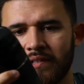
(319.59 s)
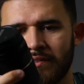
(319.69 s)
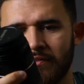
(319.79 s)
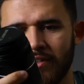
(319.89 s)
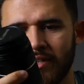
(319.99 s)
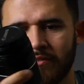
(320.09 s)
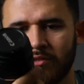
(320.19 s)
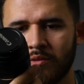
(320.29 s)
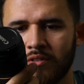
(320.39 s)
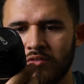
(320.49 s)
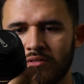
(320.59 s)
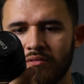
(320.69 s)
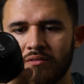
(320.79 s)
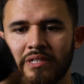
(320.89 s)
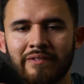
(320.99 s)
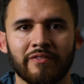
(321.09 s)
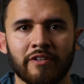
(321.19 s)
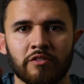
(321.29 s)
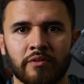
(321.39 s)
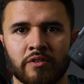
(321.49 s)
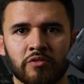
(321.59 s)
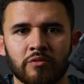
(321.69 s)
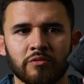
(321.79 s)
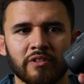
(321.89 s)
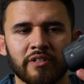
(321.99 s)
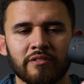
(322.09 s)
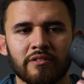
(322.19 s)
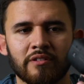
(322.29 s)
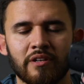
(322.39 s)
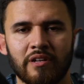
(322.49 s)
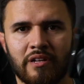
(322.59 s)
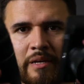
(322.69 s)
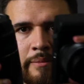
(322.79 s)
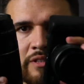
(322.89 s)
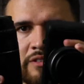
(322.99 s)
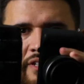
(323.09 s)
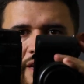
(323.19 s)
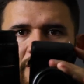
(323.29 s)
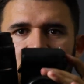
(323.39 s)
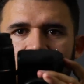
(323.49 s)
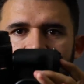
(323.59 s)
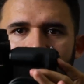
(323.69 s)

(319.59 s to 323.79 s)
75 to 300 old lens. I mean, look at it just